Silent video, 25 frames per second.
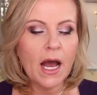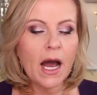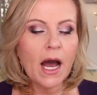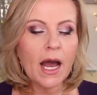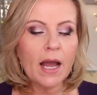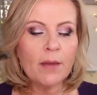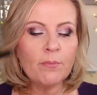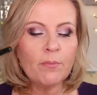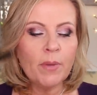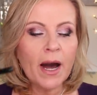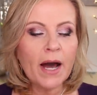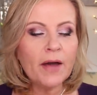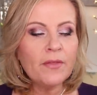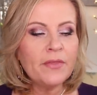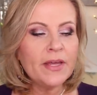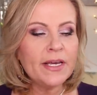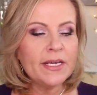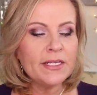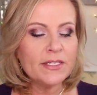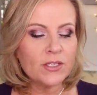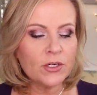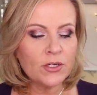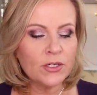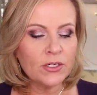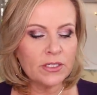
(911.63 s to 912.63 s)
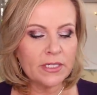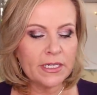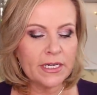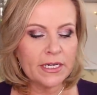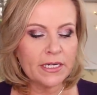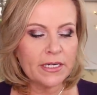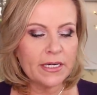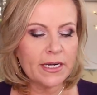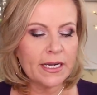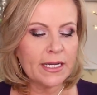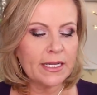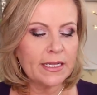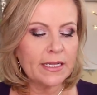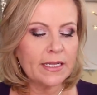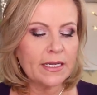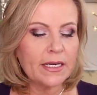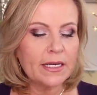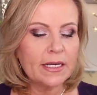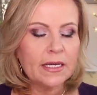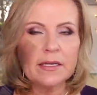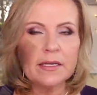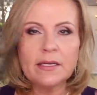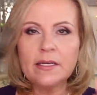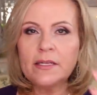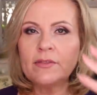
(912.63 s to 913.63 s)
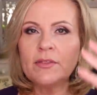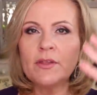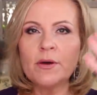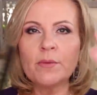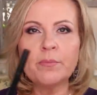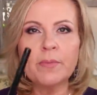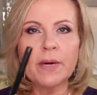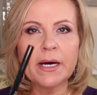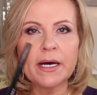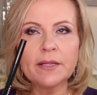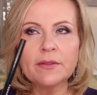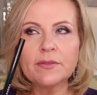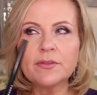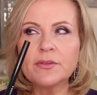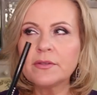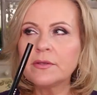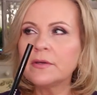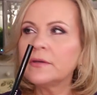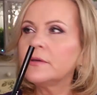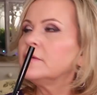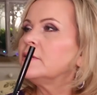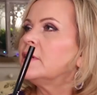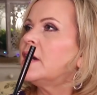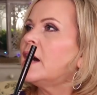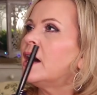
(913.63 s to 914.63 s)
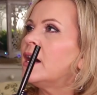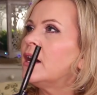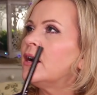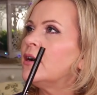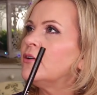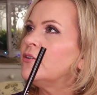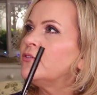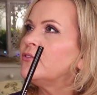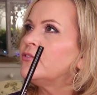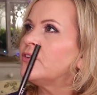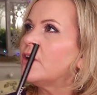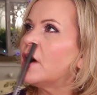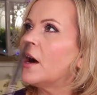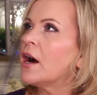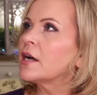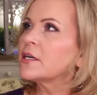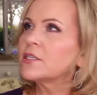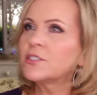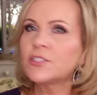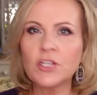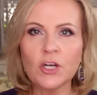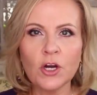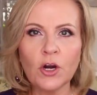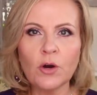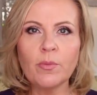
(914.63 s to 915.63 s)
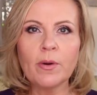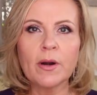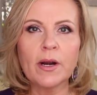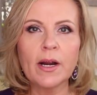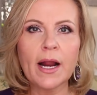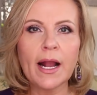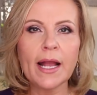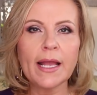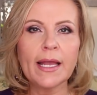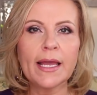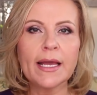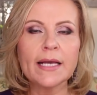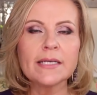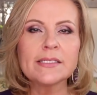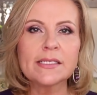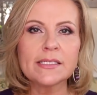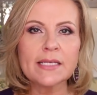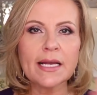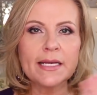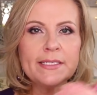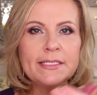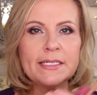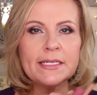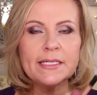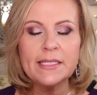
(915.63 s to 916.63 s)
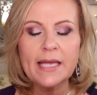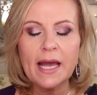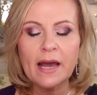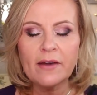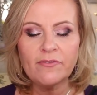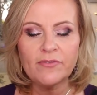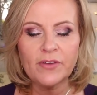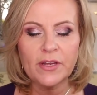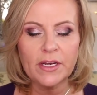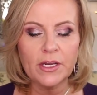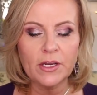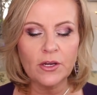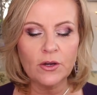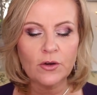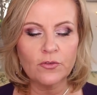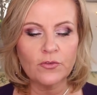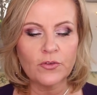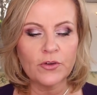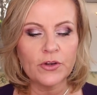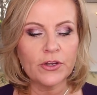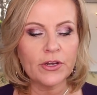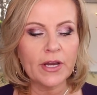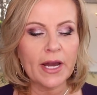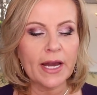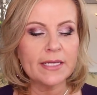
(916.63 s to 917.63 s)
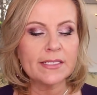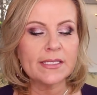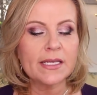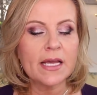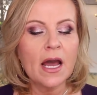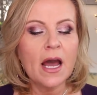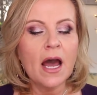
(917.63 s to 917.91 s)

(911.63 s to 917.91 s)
I bought these earlier in the month of October, I guess, and I did that video for you guys.